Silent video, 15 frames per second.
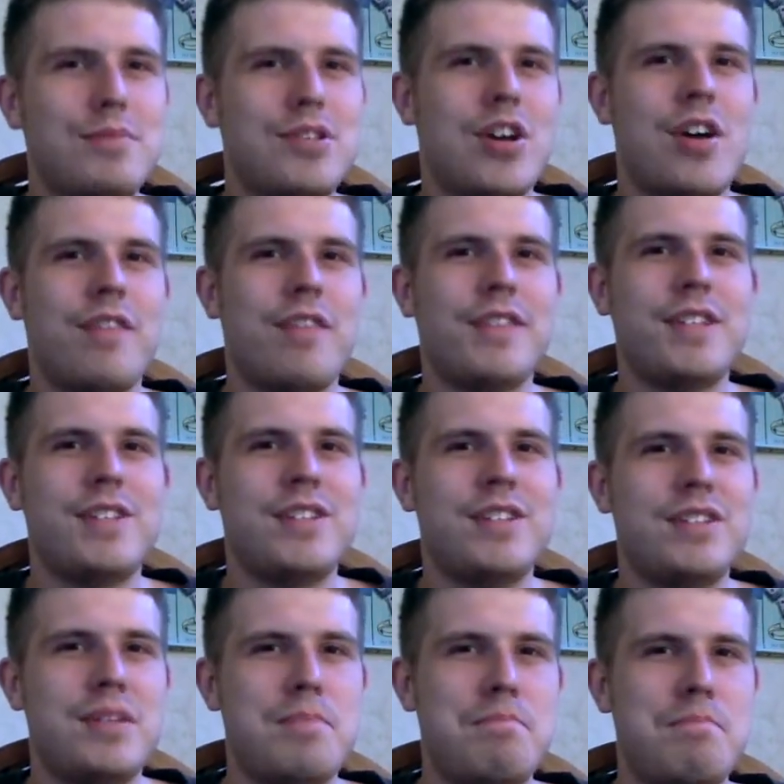off as
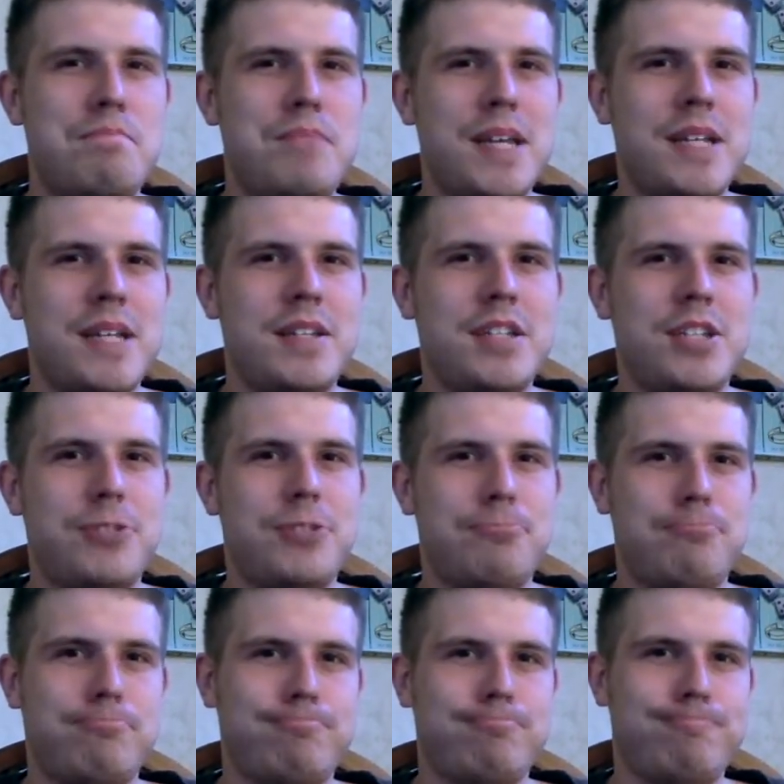just a bit
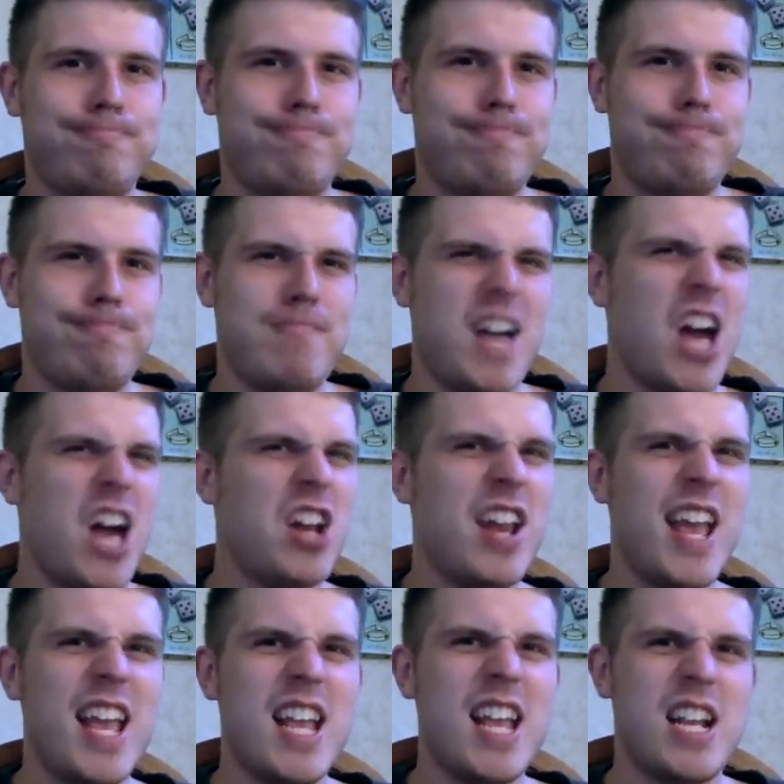
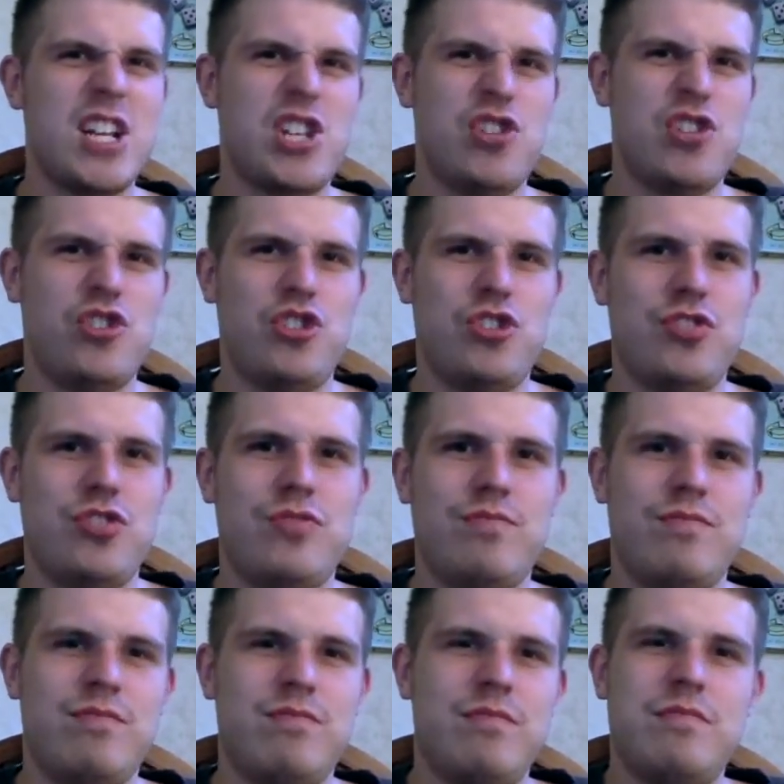unhinged,
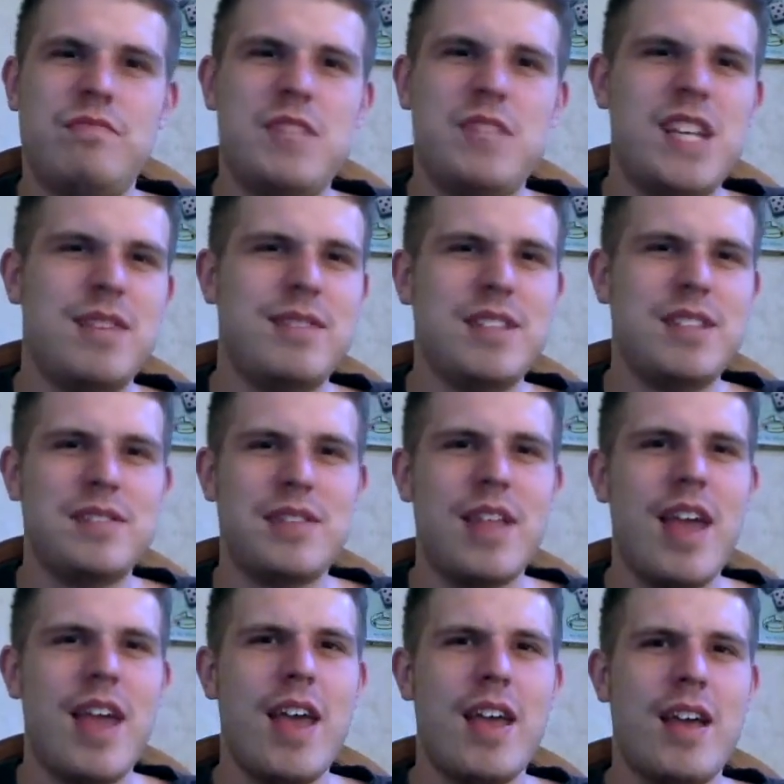just
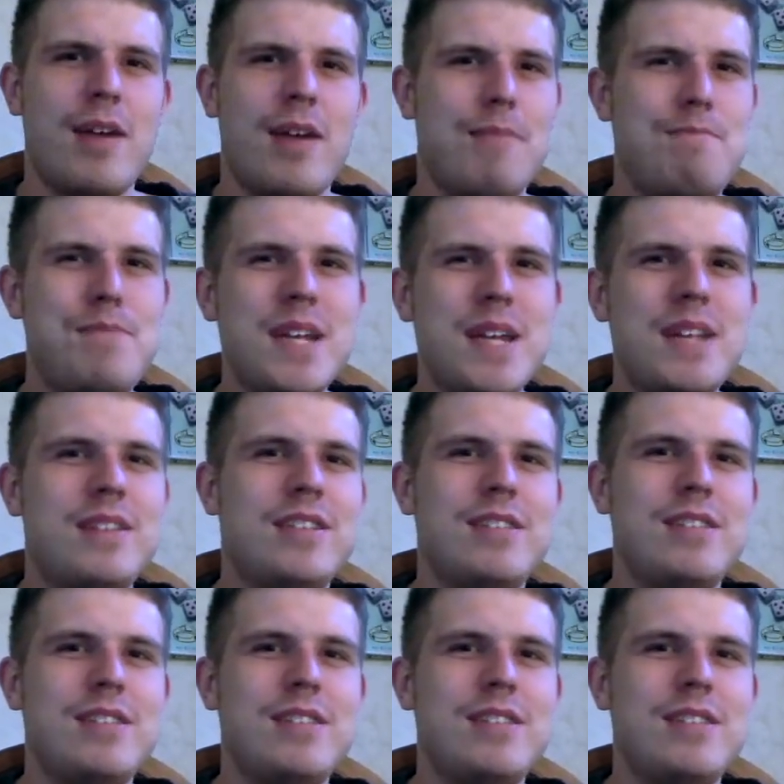a bit